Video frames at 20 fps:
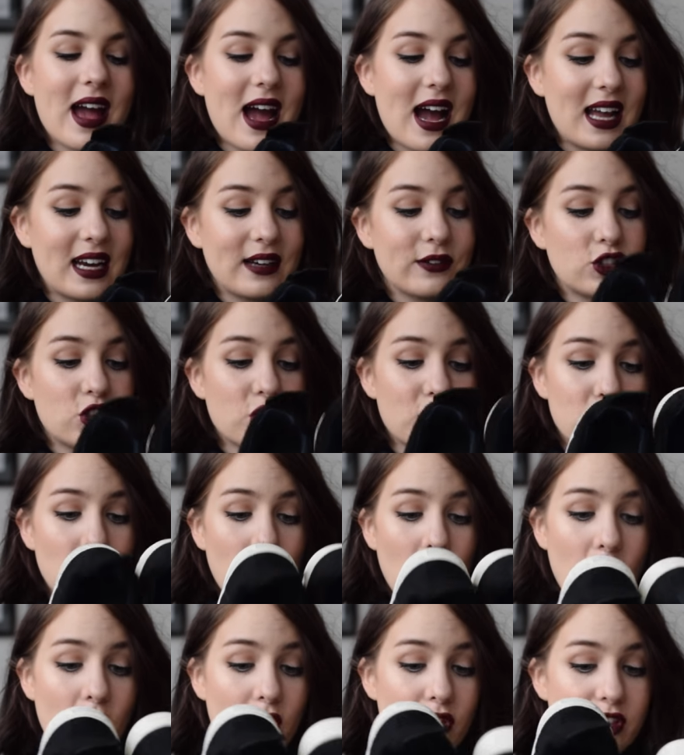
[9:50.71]
And I've just
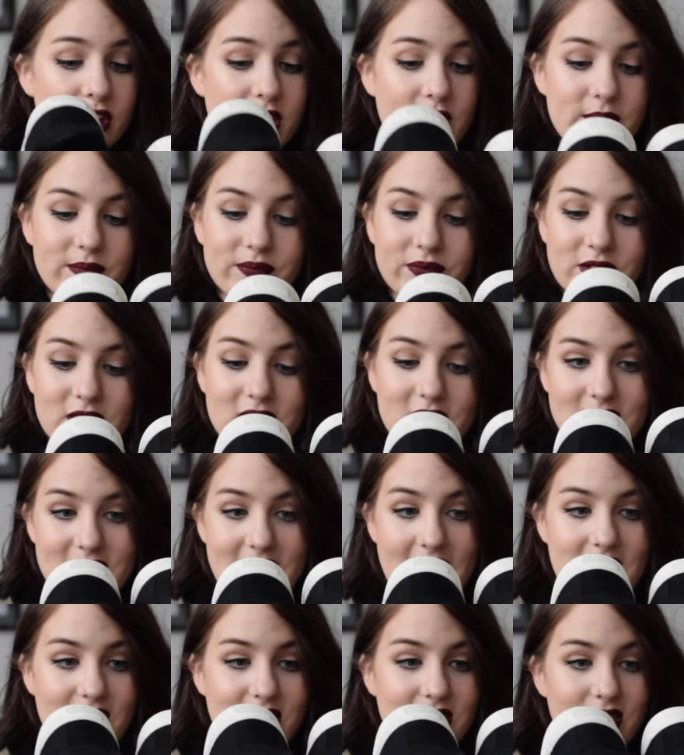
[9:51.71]
worn them to
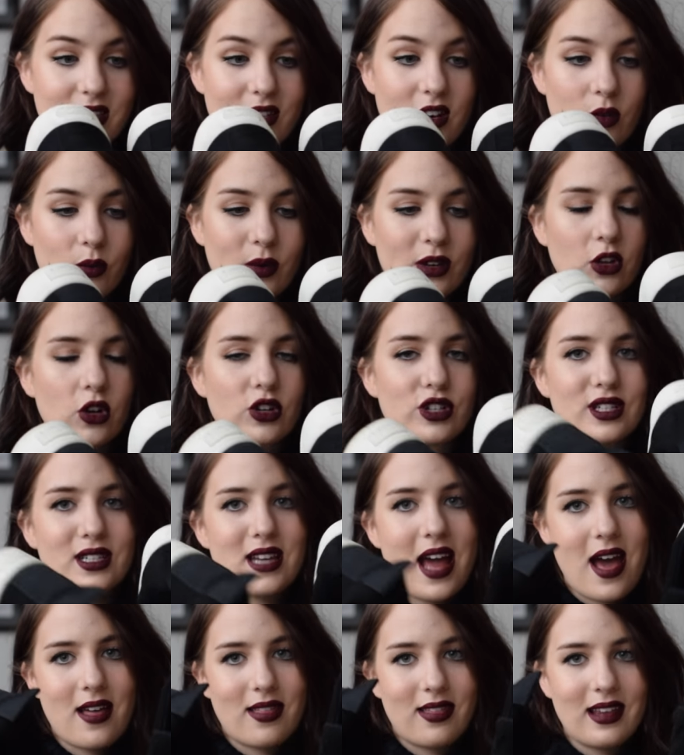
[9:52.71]
death. Well, not to
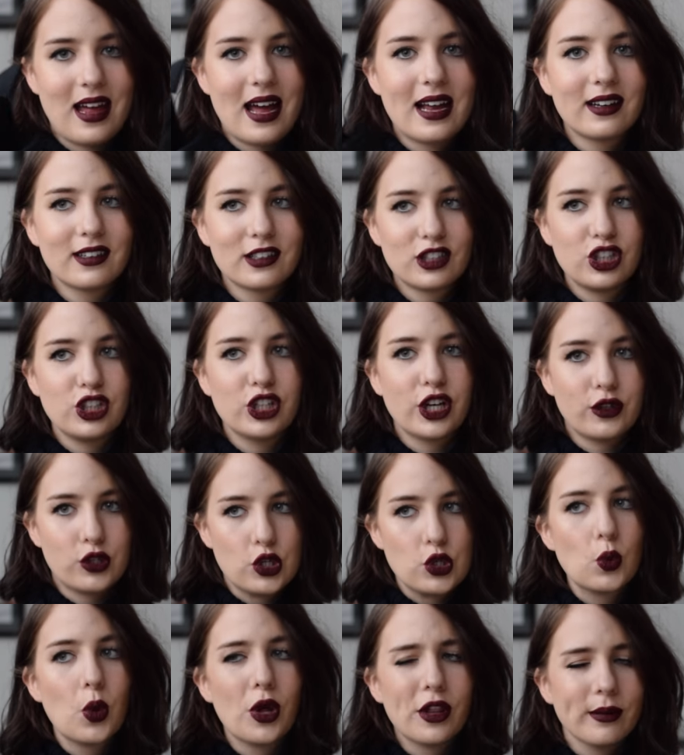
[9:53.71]
death, like, you know,
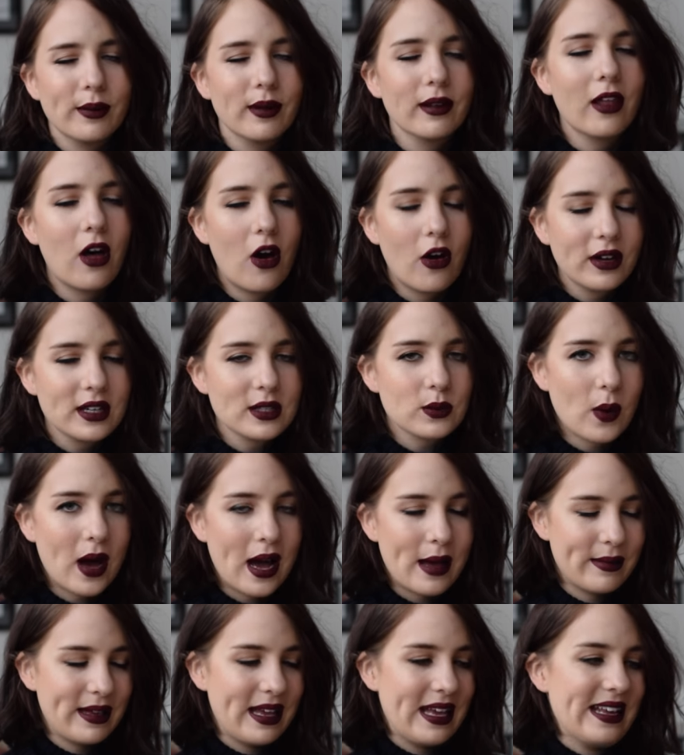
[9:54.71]
you've worn them a lot is what
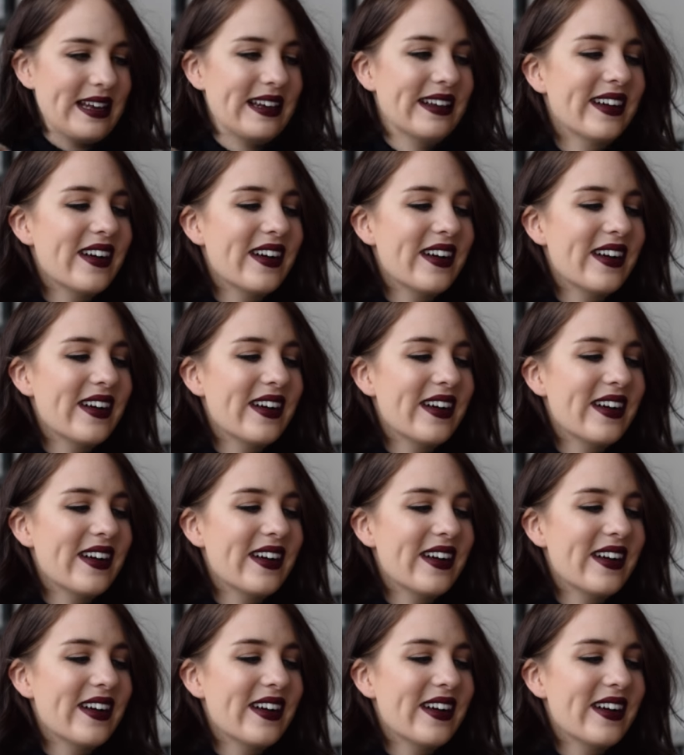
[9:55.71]
I mean